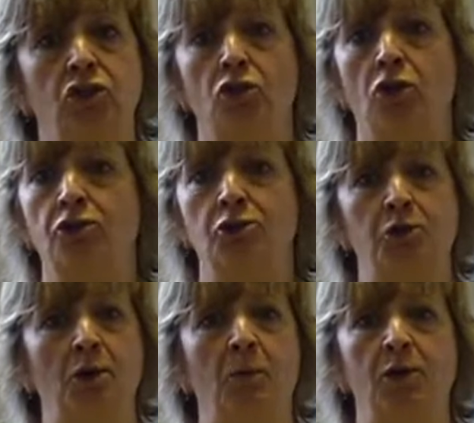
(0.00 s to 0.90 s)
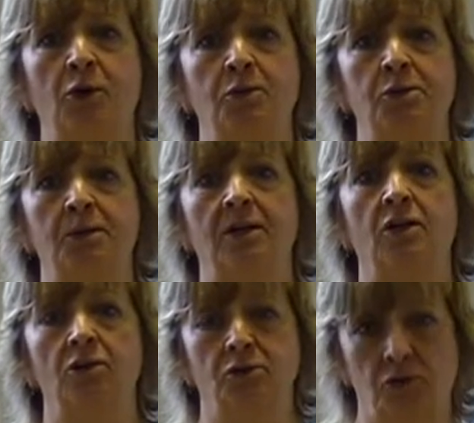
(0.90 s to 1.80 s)
Don't concentrate on what you're doing,
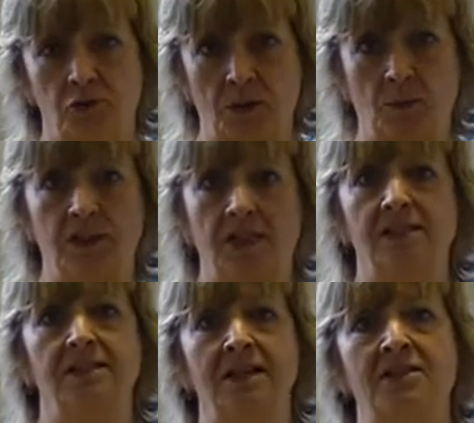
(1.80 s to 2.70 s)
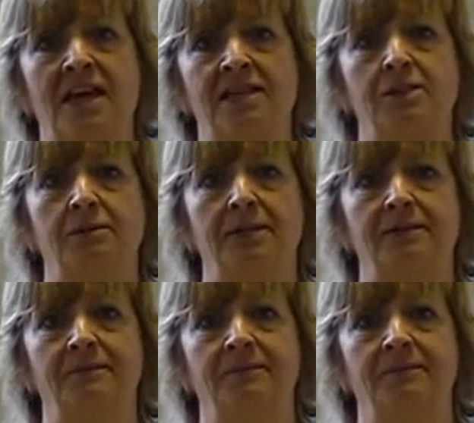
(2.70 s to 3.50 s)
concentrate what it is that they're doing.